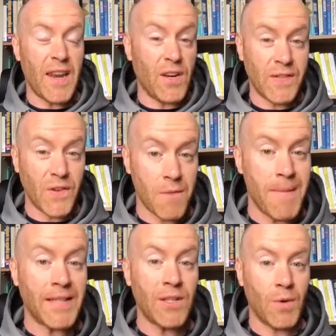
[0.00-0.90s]
also your
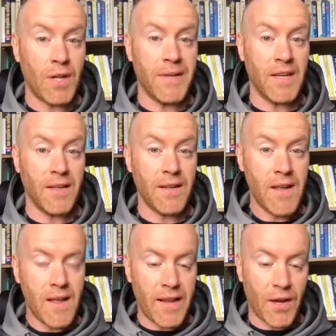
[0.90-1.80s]
mental well-being.
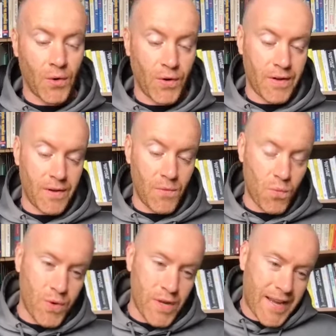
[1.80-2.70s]
Now,
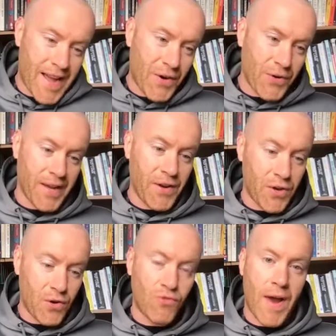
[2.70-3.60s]
you can't go down
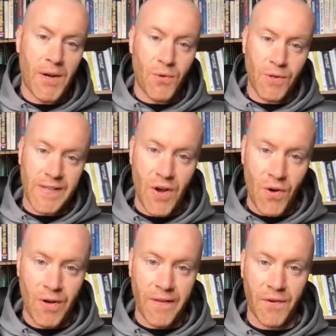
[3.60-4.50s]
huge rabbit holes in
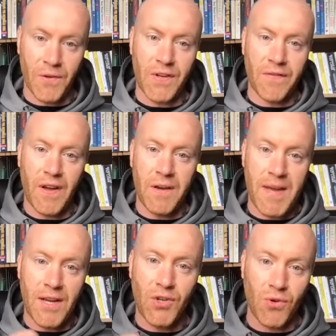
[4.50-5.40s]
all of those. You've got to
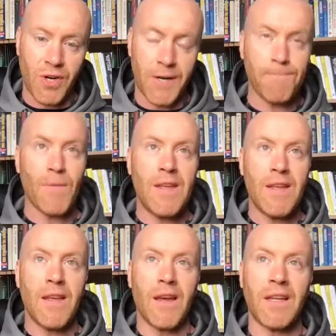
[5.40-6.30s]
make sure,
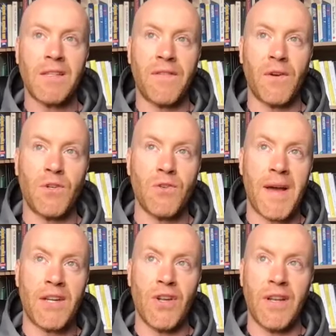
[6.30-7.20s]
I guess if you were to
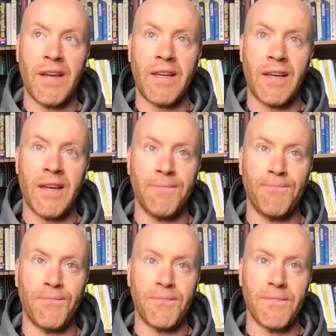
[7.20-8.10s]
imagine it like a
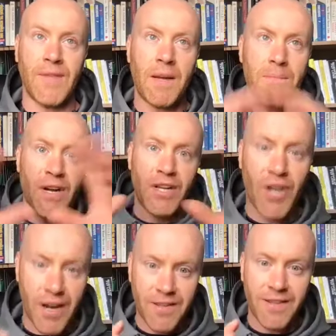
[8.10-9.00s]
pie
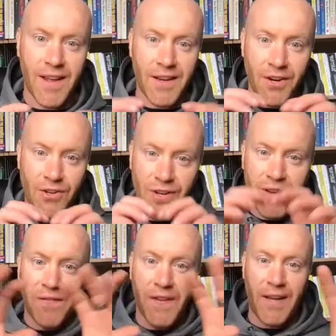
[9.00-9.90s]
chart, and you're trying to
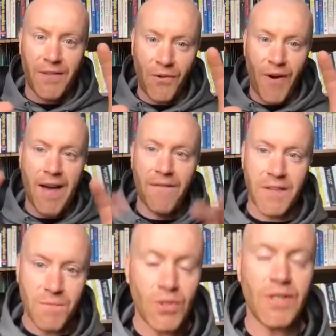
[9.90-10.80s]
fill out the graph
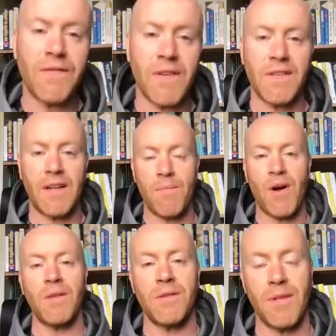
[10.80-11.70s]
as much as physically
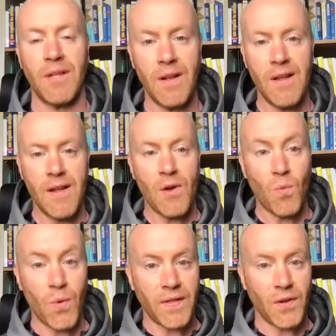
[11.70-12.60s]
possible
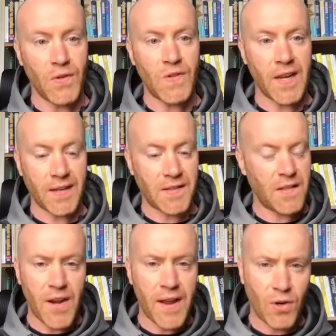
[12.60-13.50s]
with those 6.
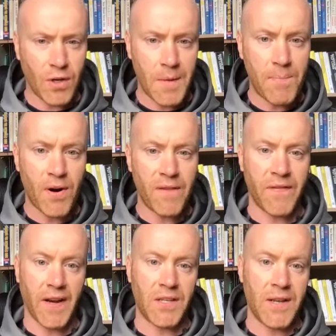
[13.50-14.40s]
They're never going to be
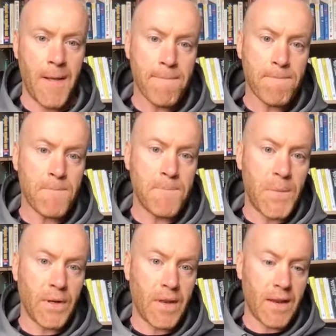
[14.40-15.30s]
perfect,
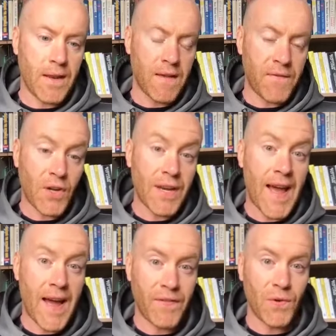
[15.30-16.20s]
but if you can
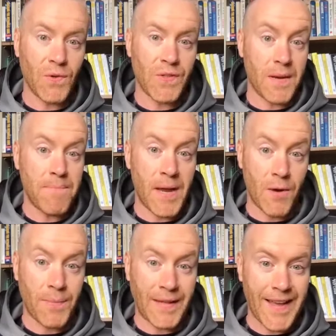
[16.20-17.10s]
have those in a better
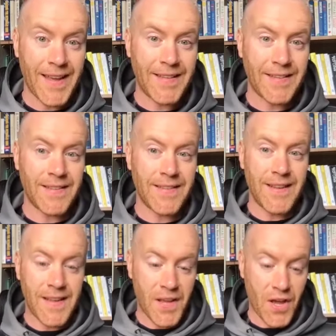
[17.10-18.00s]
place,
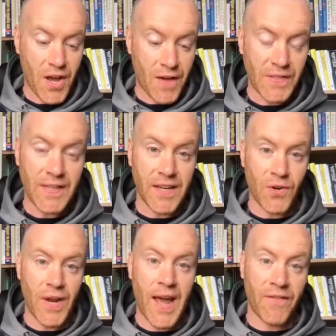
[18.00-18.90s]
obviously you're
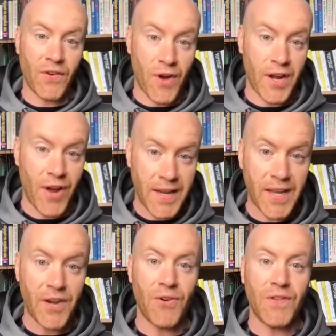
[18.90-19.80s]
going to have greater
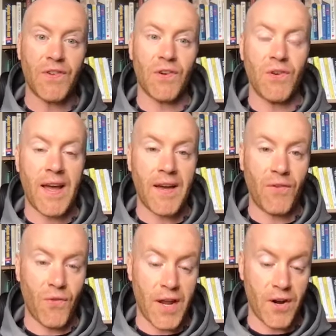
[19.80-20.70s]
adherence, you're going to have
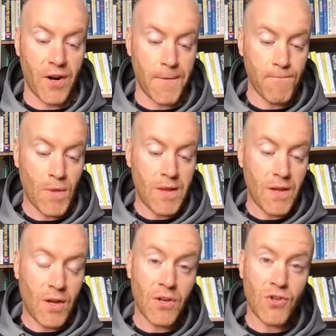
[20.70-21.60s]
greater
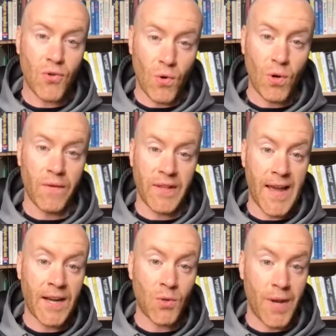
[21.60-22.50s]
control over the
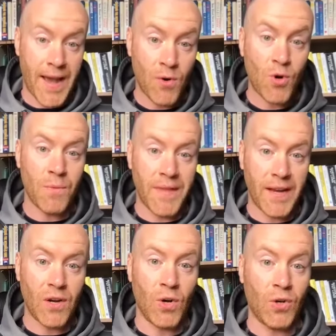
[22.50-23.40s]
actual outcome that
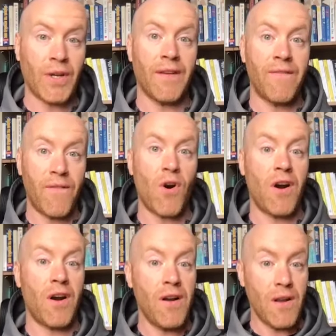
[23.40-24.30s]
you're looking
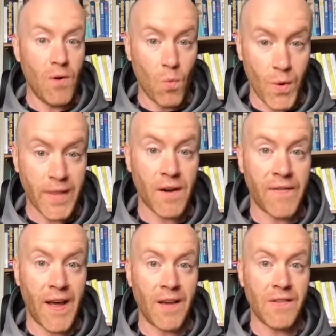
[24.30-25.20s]
for with your
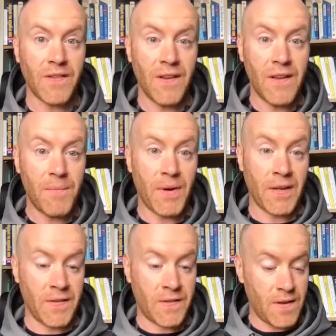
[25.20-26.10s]
fat loss.
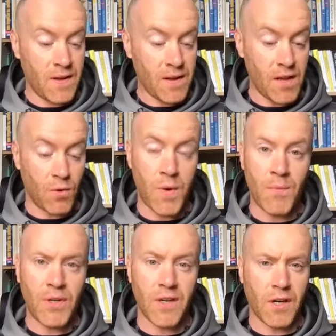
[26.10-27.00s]
Because, you know, when
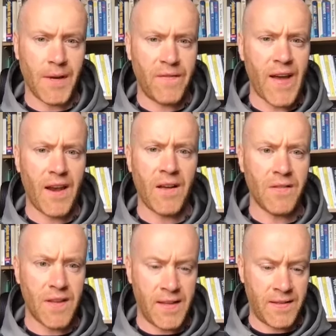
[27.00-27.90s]
we're talking about fat
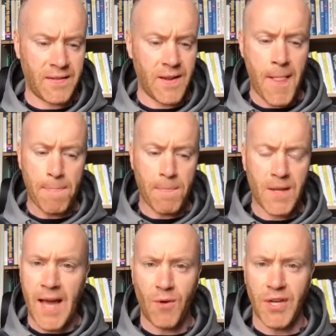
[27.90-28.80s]
loss, it's
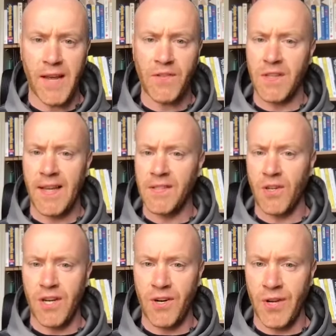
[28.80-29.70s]
calorie deficit. That's all
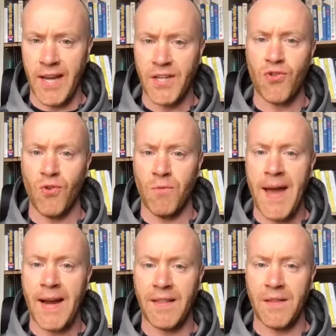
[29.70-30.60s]
you're going to get thrown
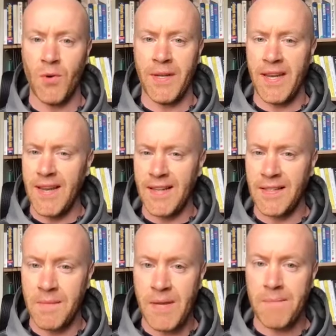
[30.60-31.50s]
back at the moment. And
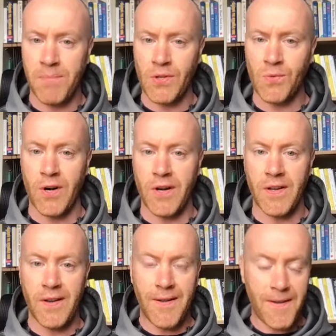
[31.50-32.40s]
it's a big buzzword,
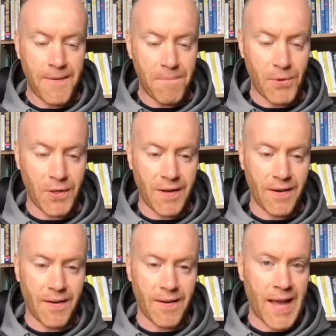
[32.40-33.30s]
but
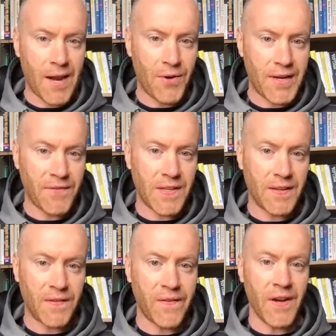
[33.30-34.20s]
calorie deficit
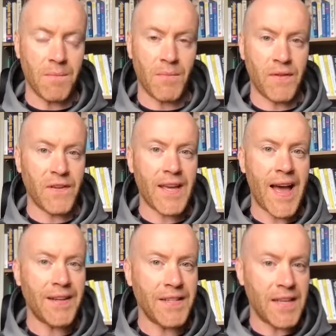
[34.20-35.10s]
is fine, but if you
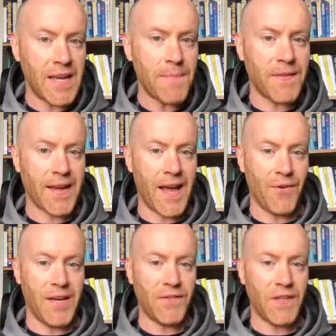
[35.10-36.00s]
can't keep the
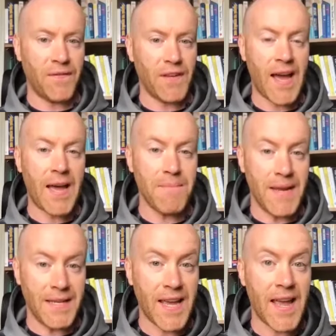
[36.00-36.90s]
calorie deficit, if you can't
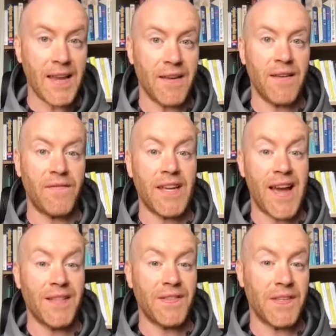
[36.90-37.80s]
maintain it, if you
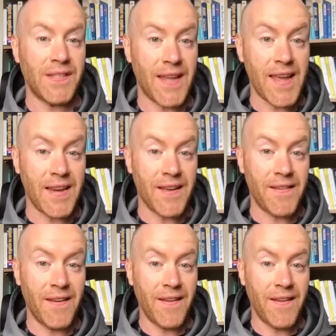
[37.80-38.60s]
can't sustain it,